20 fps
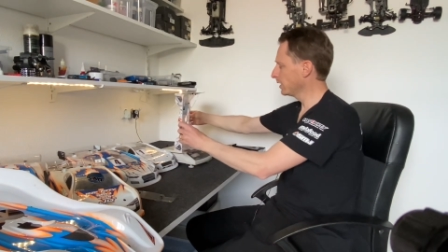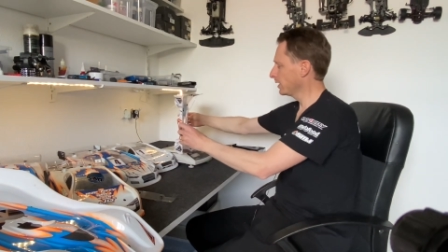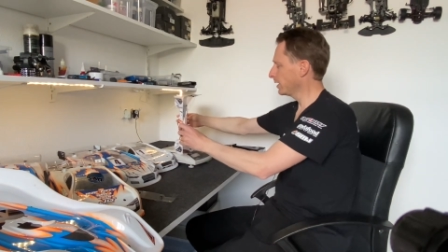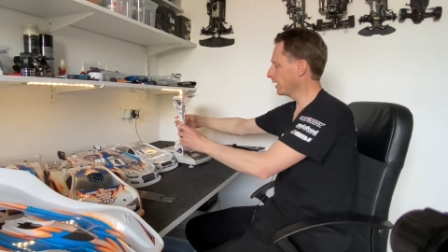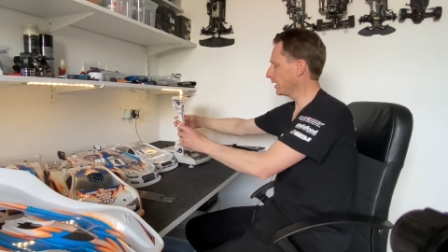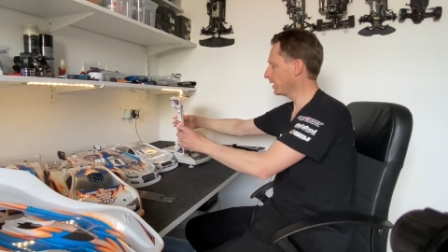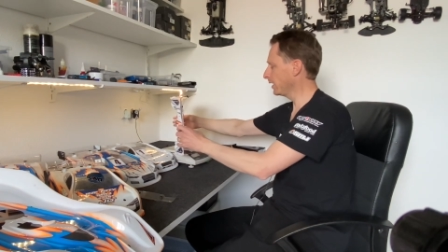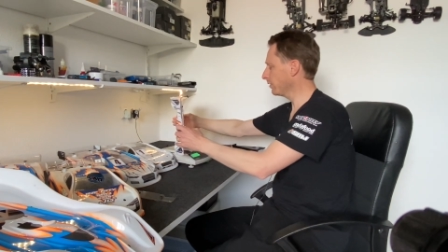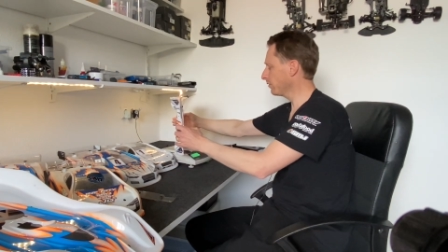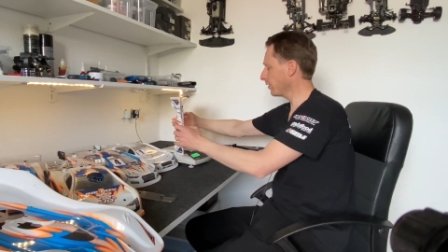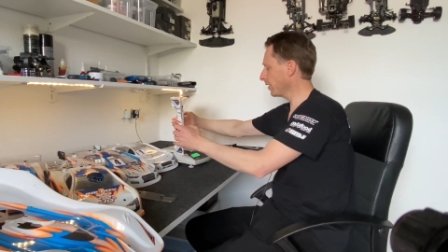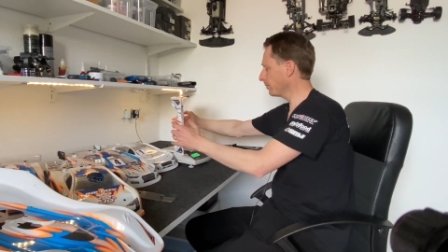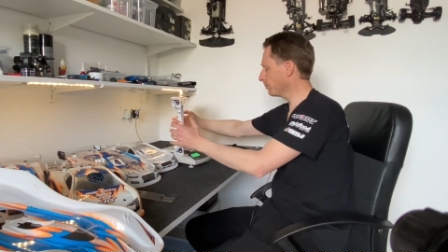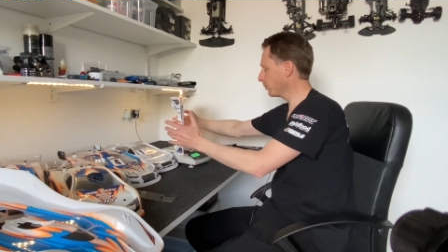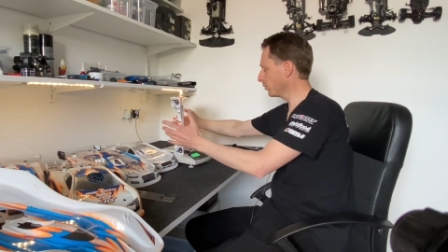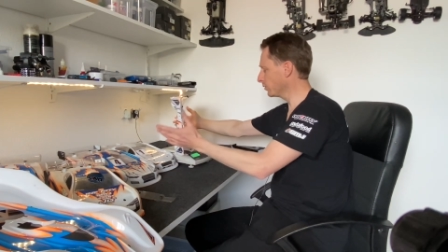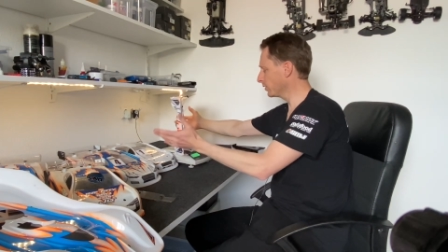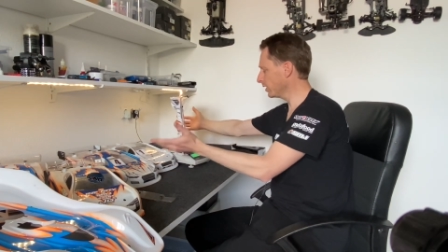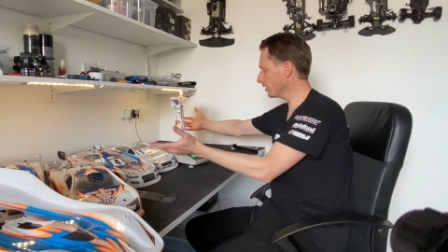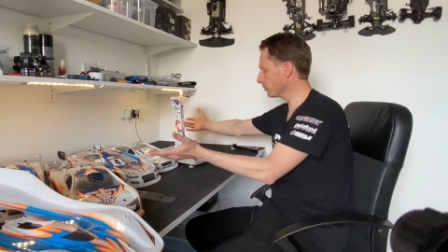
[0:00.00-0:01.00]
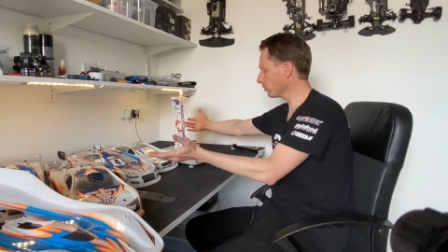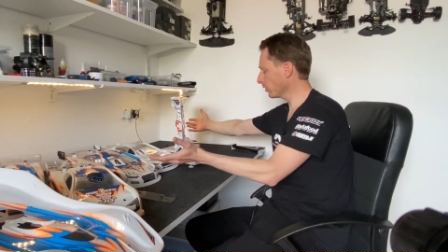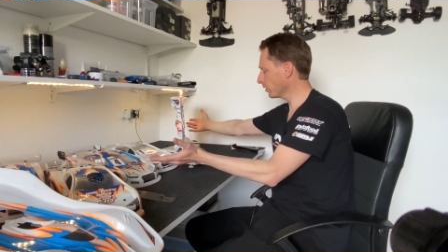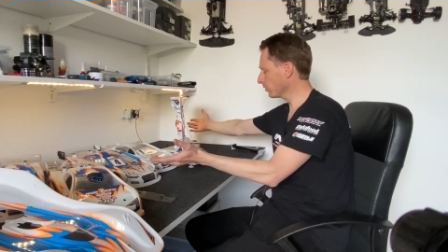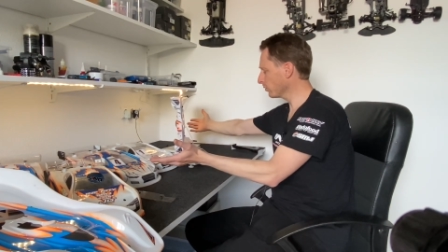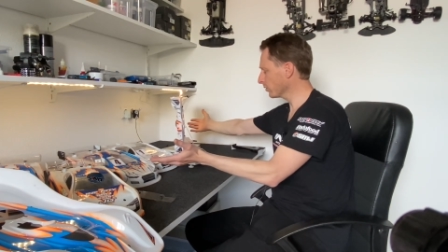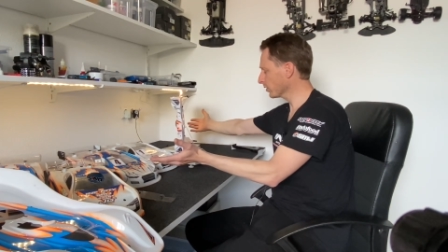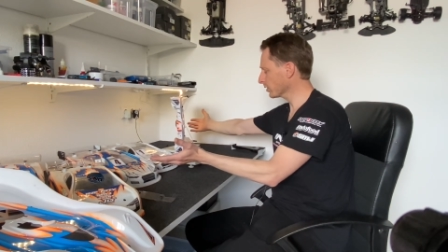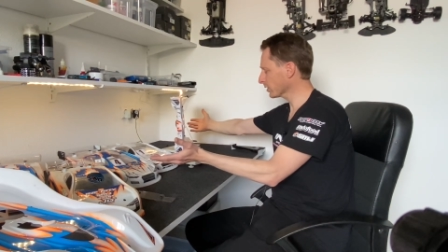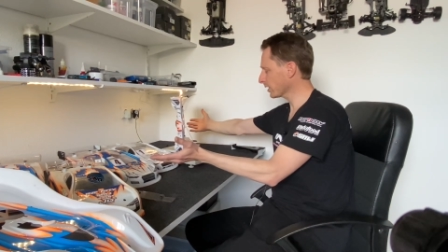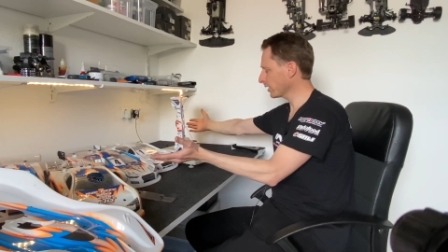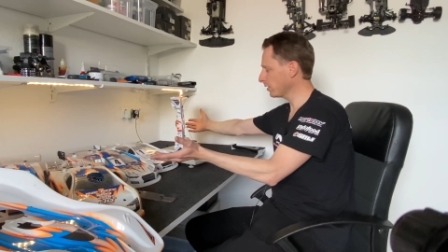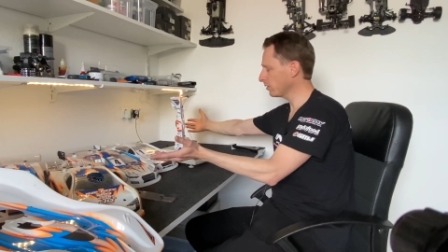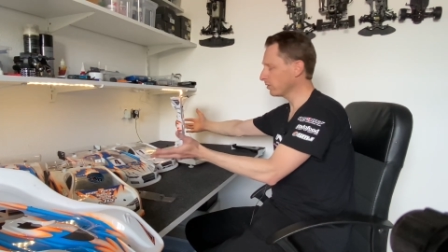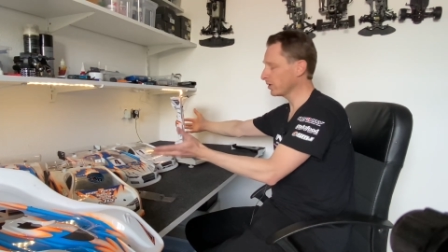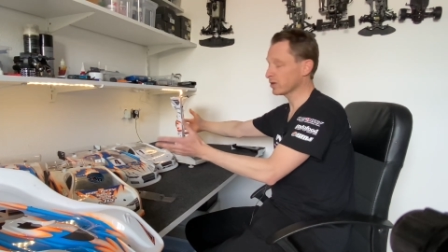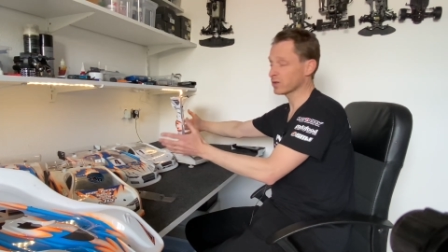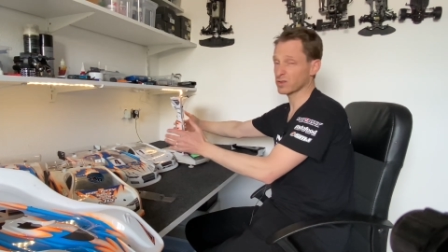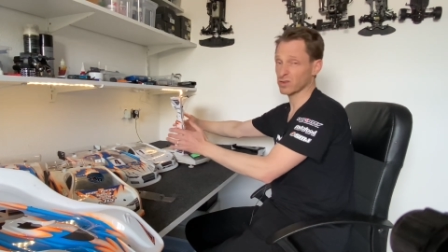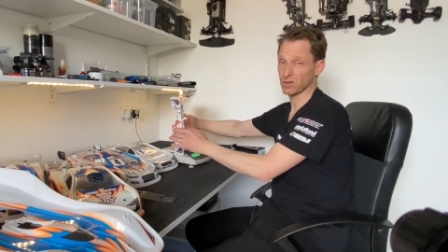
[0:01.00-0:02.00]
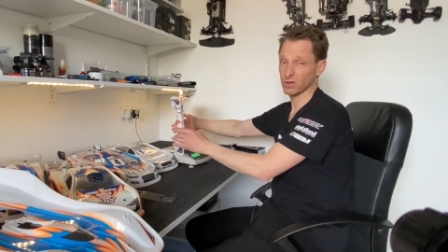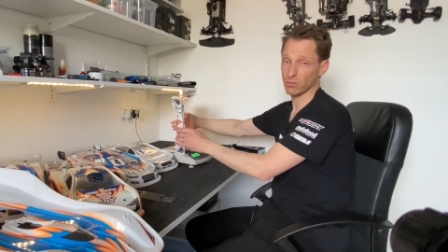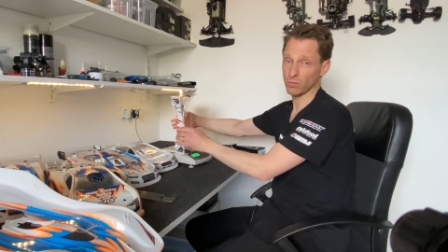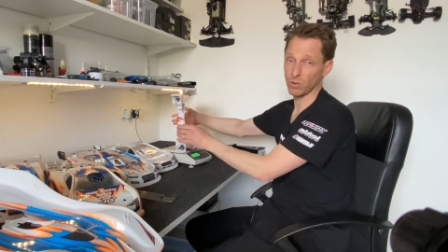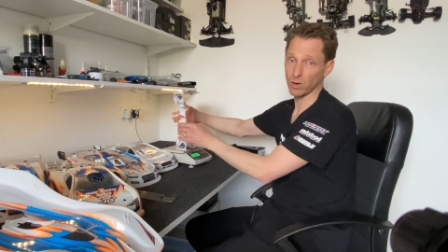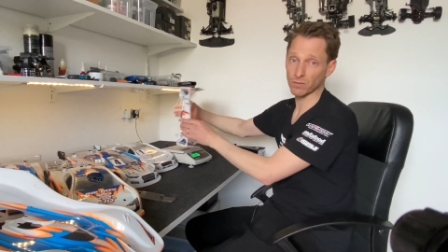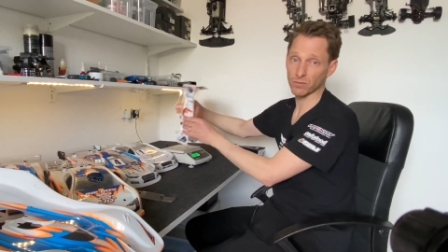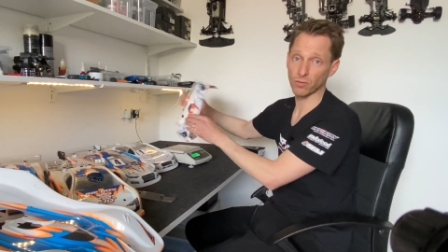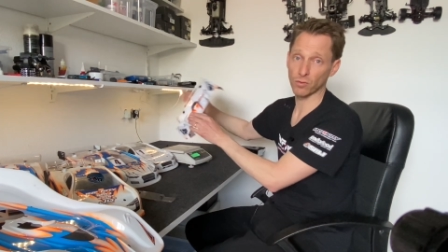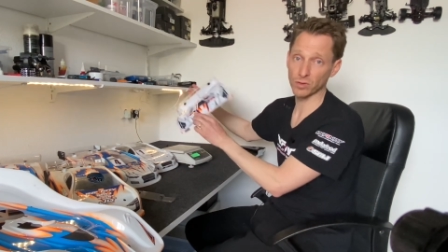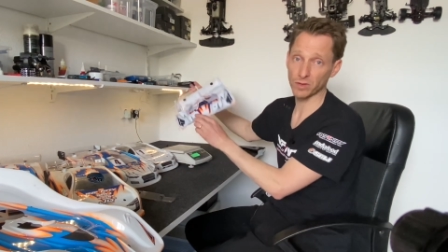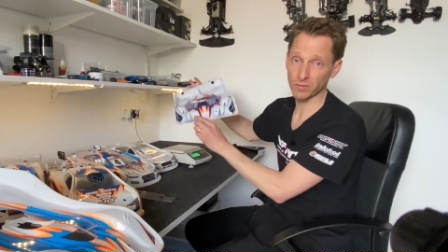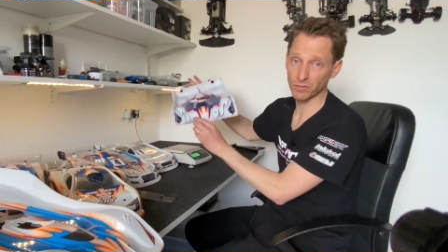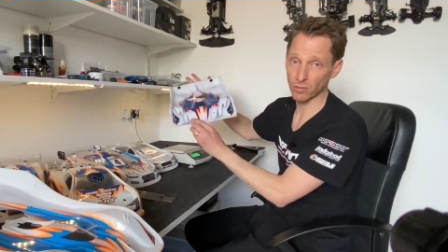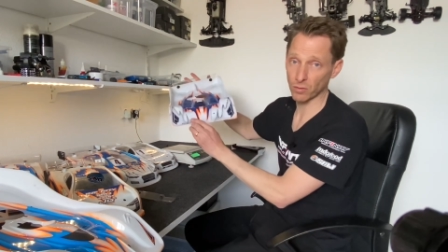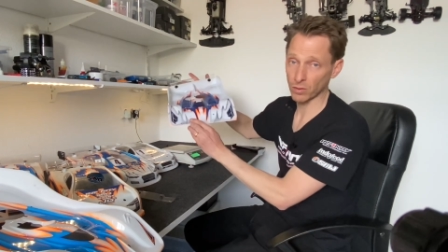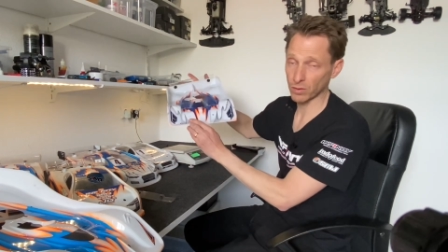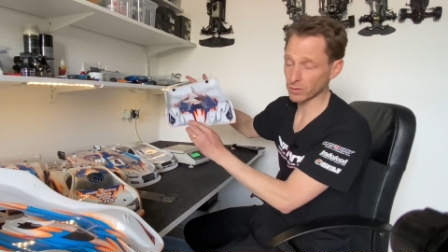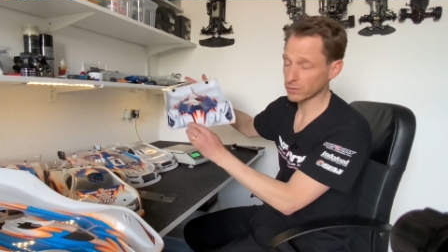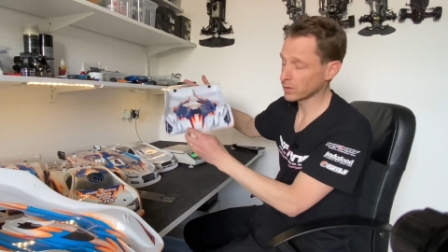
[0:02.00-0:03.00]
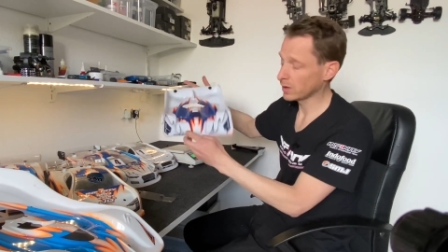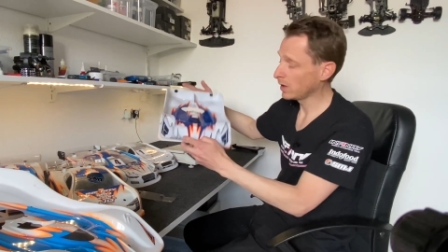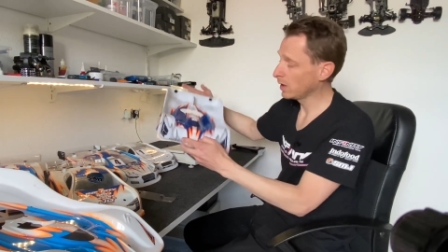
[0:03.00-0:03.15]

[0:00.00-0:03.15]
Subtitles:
And if I put this one on the scale, it's 144.